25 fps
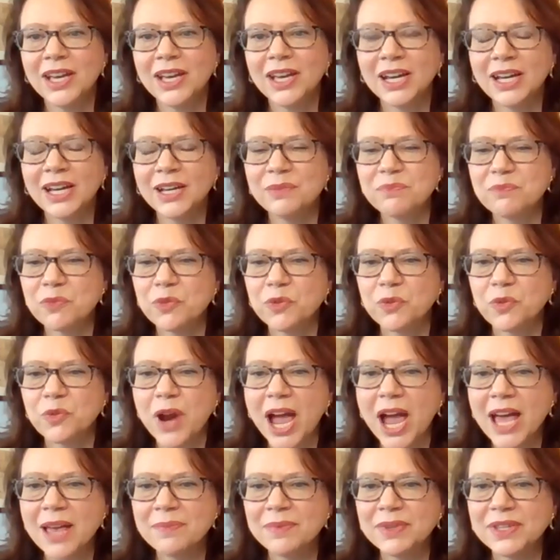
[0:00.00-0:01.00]
Um,
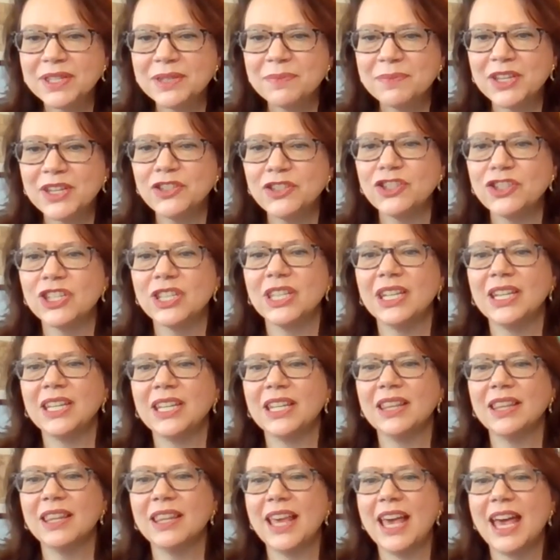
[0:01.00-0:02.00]
Rob is
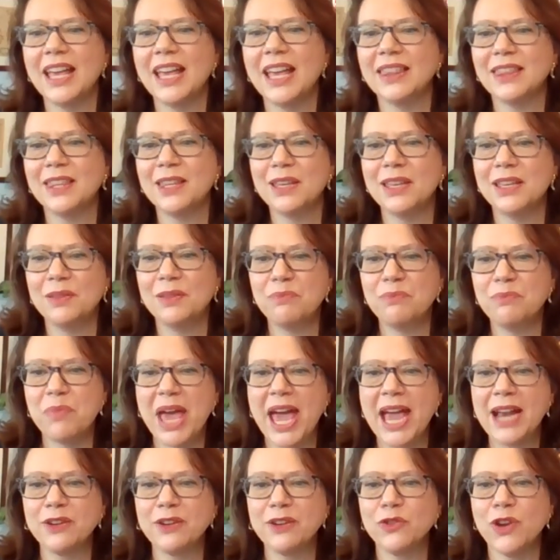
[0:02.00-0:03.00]
mentioning that the
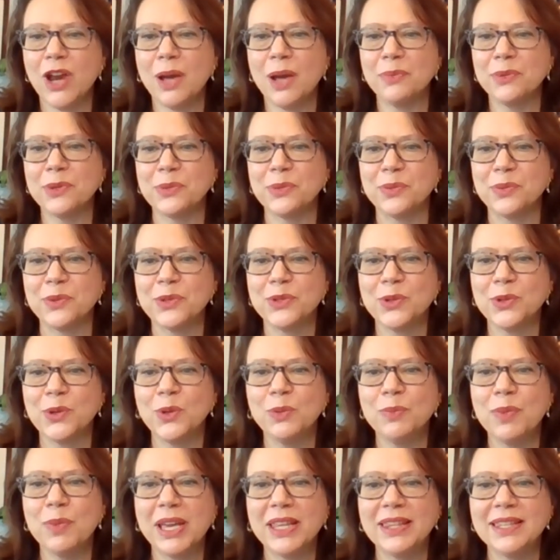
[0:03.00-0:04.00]
backdrops were
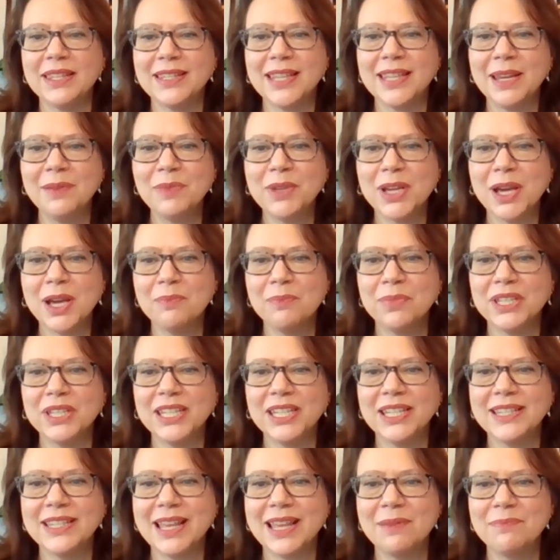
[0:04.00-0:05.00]
sold by the same
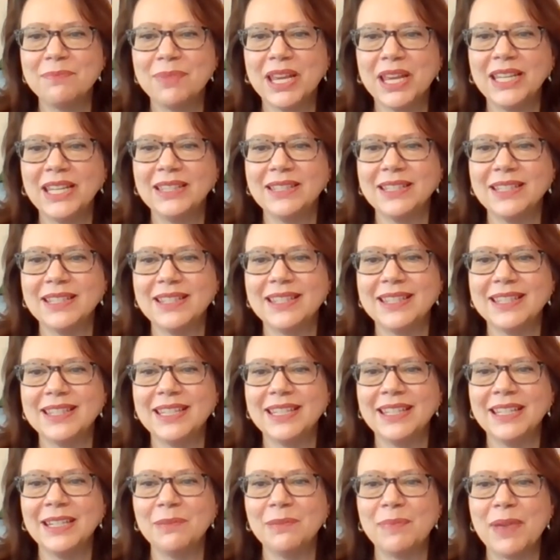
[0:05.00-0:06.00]
companies that painted
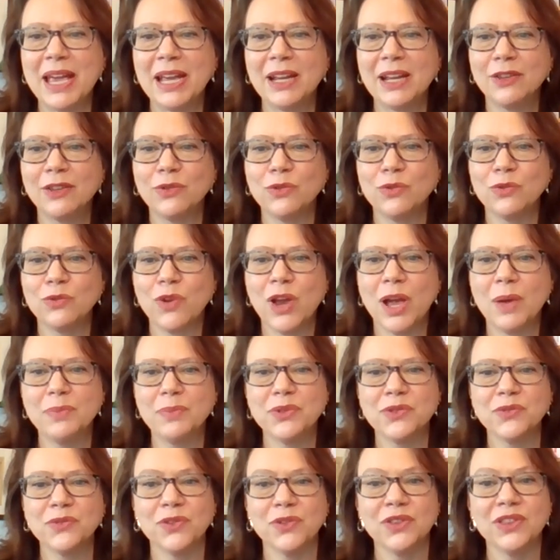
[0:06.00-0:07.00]
scenic
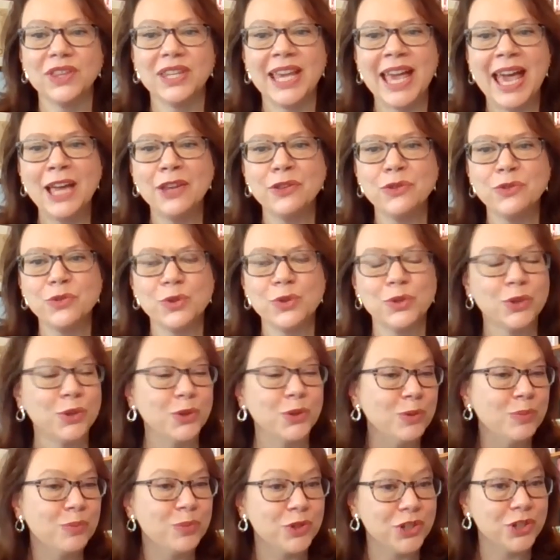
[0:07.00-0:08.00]
backdrops for
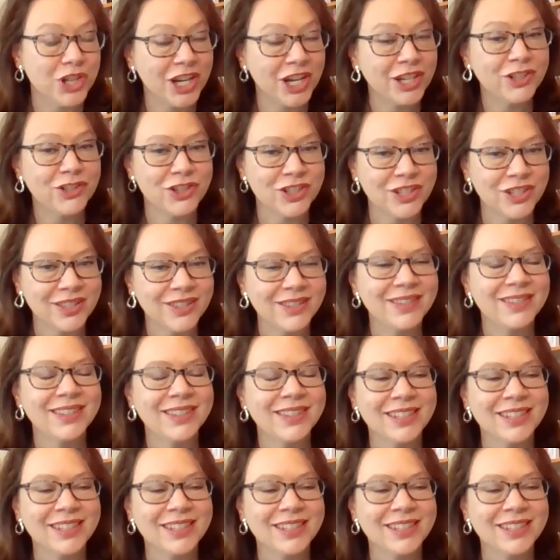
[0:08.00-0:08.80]
theatrical productions.